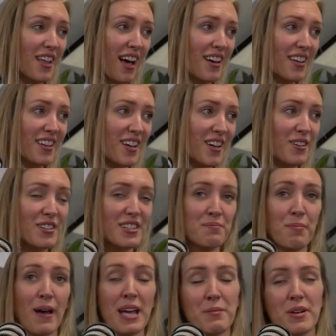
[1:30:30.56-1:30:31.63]
that. You know, I didn't
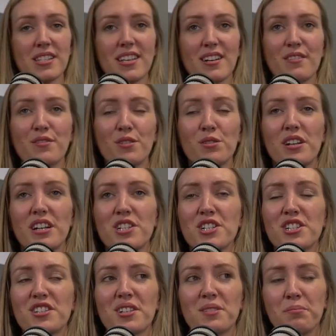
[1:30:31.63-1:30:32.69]
pay myself for it. I should
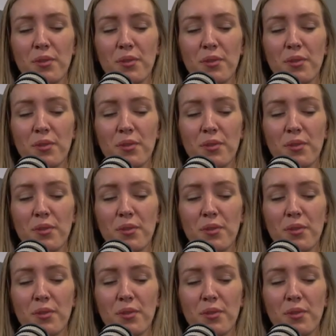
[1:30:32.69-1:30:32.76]
have done.